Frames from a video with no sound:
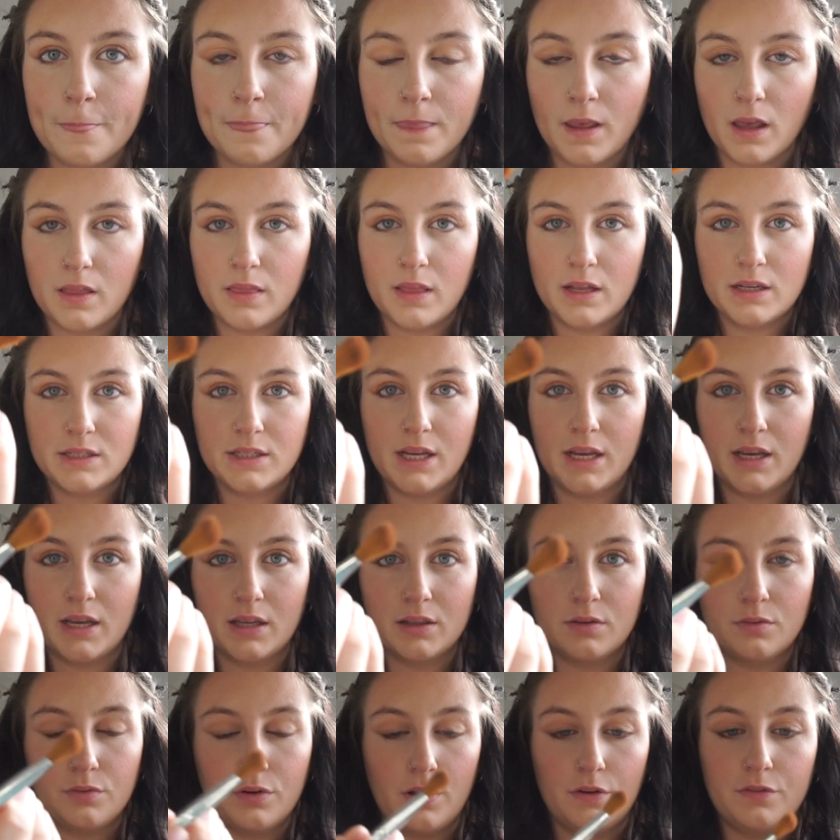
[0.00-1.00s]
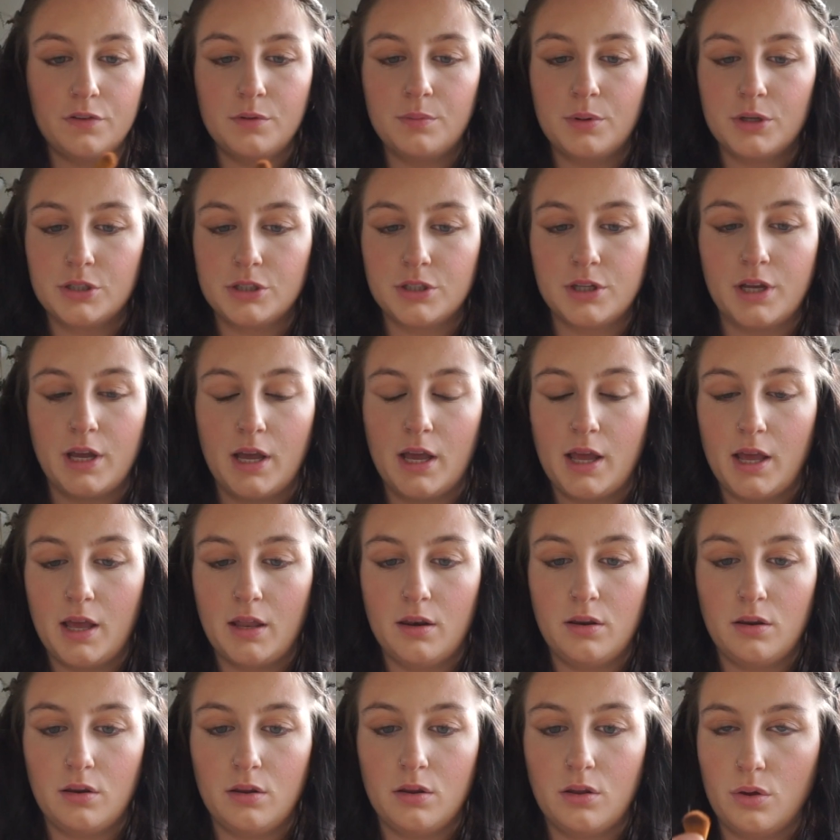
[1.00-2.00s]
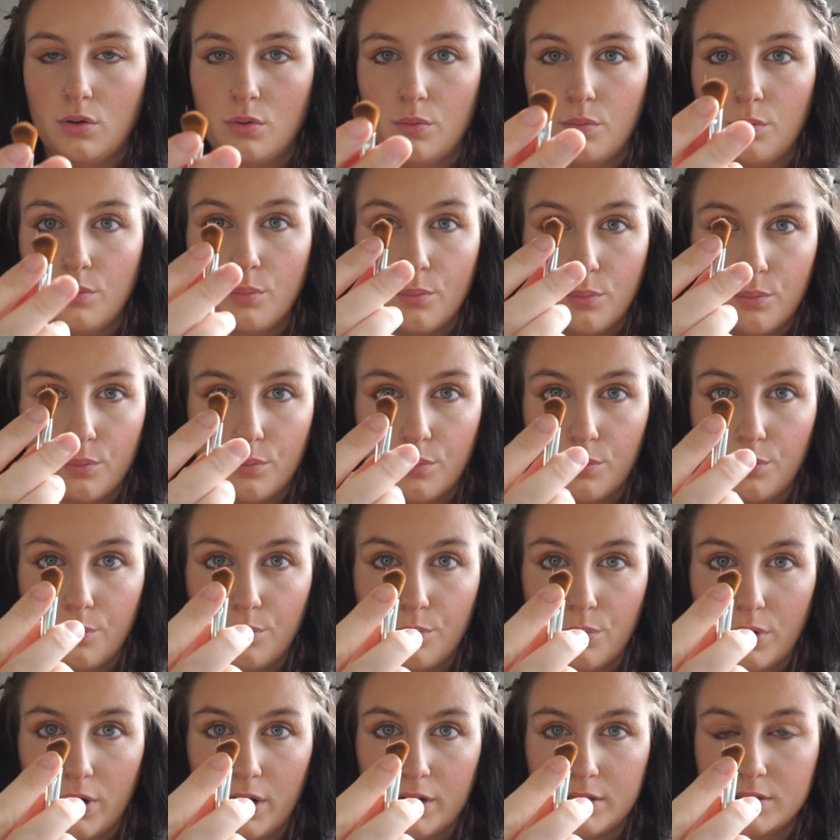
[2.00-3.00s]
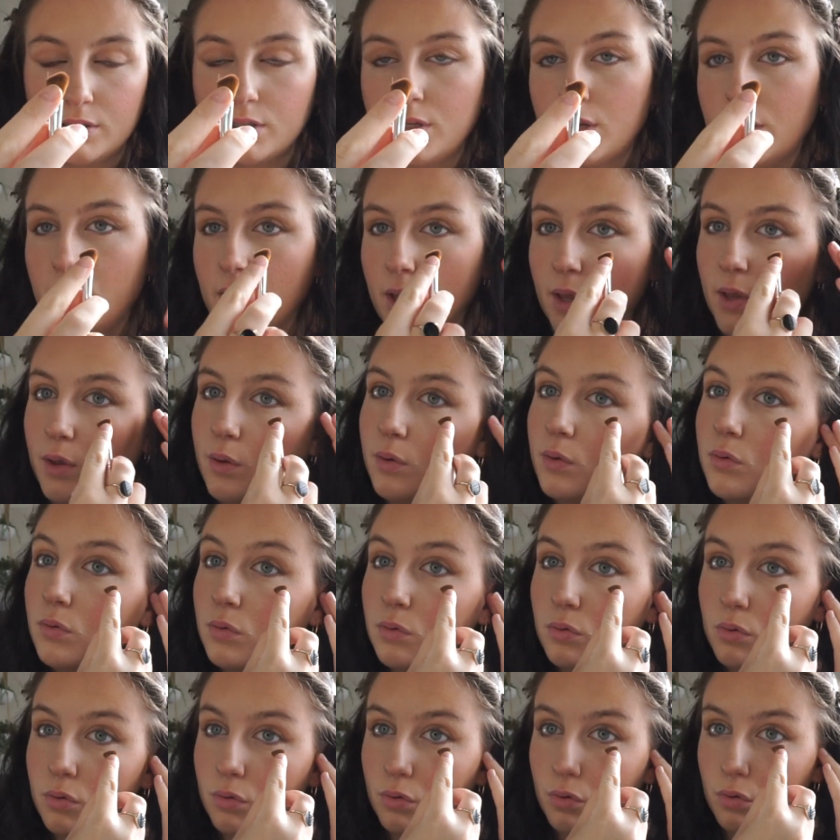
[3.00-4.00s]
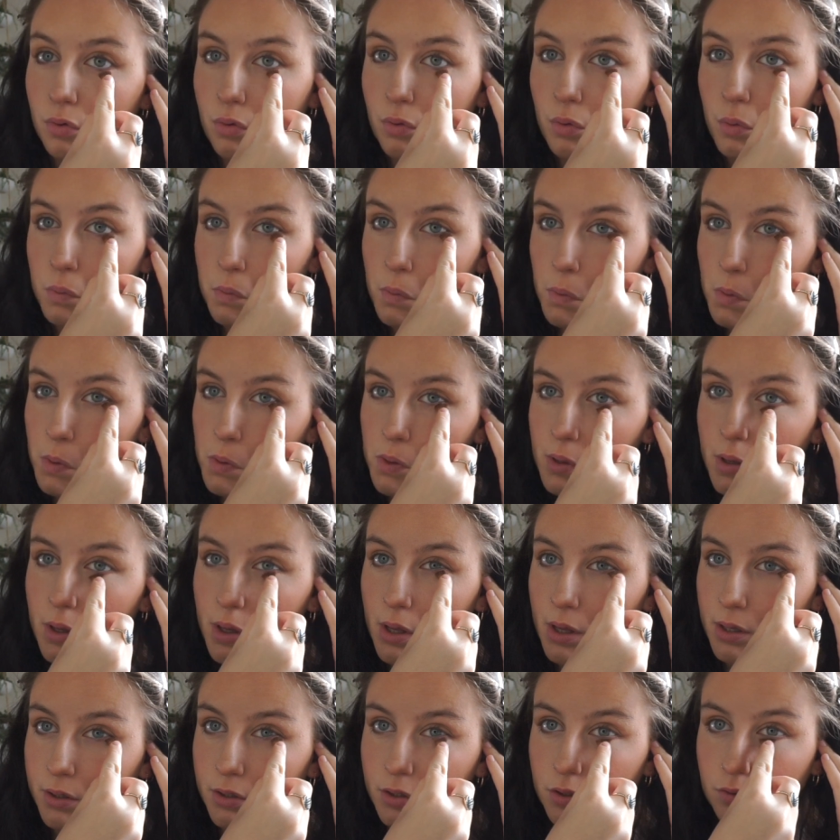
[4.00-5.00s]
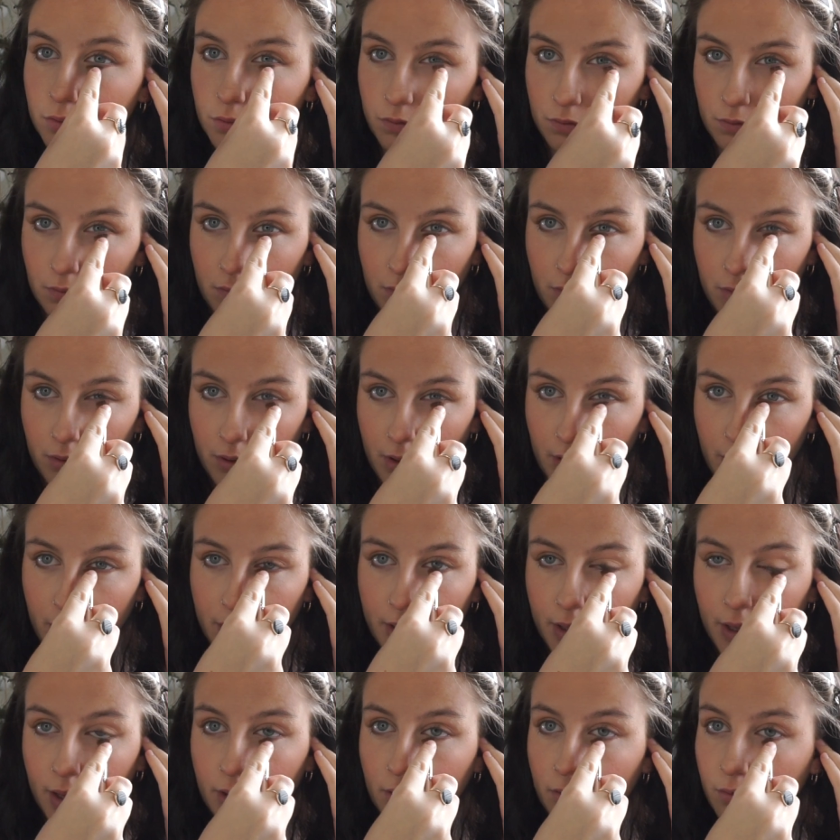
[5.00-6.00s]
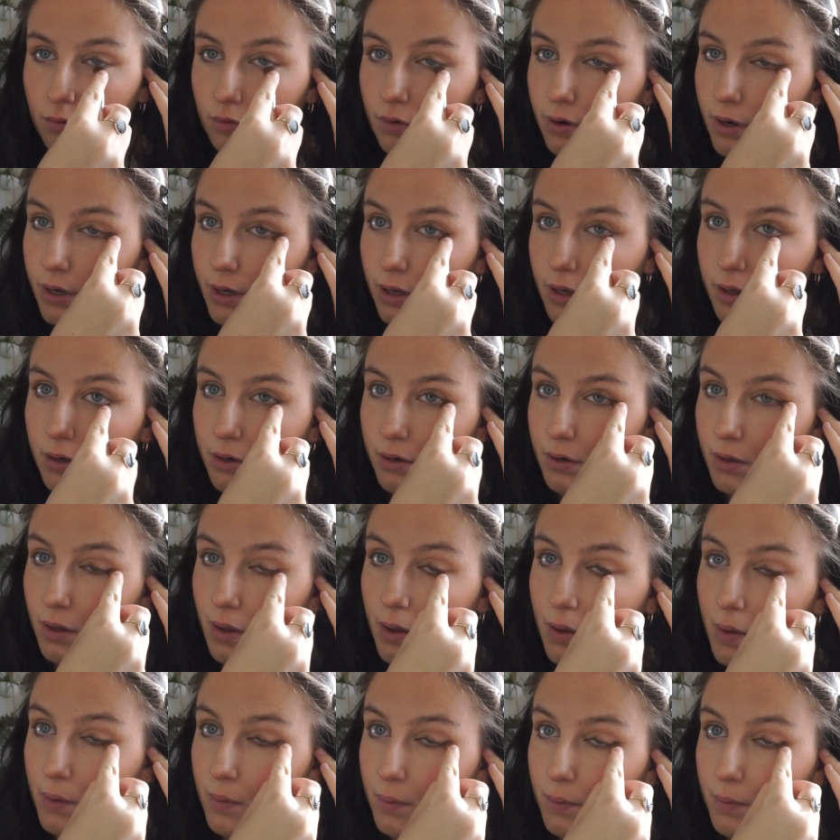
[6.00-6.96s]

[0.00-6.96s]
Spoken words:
And then taking the fluffy brush again, pressing it, and just run it right under,